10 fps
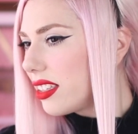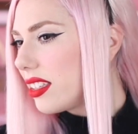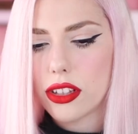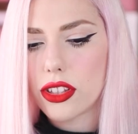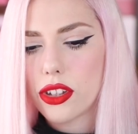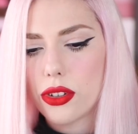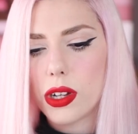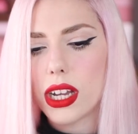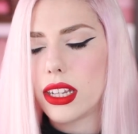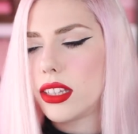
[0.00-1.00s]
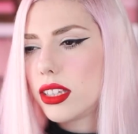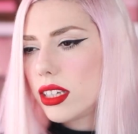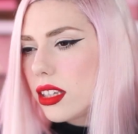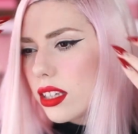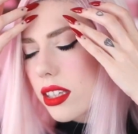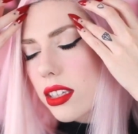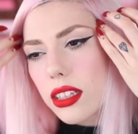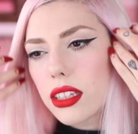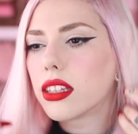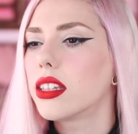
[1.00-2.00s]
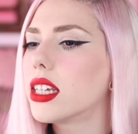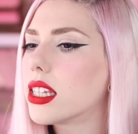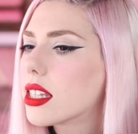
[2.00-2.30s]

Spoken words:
Also, I think this